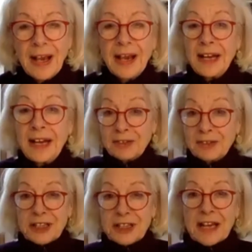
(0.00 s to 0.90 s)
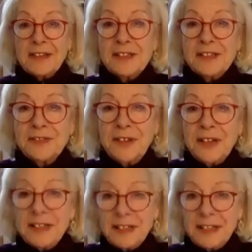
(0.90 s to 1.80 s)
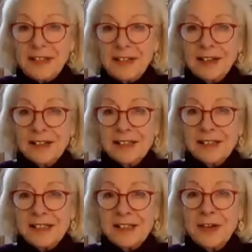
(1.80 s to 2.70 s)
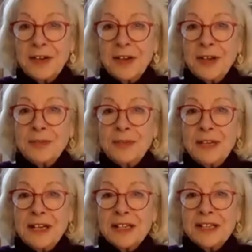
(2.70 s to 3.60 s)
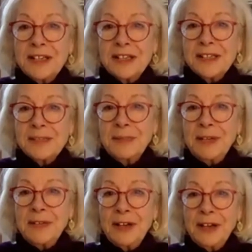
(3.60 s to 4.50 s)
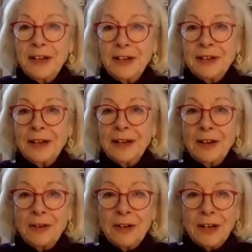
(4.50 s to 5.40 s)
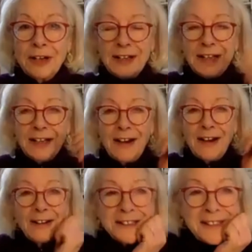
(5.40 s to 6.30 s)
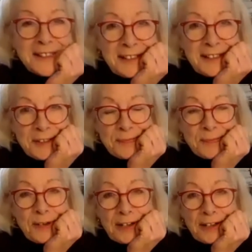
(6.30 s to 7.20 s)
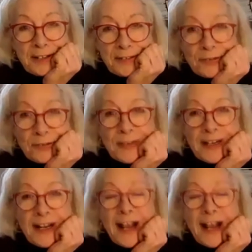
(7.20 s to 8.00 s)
and how to get this funded lastly. So, I mean, actually that's a bit of a longer answer than you bargained for, but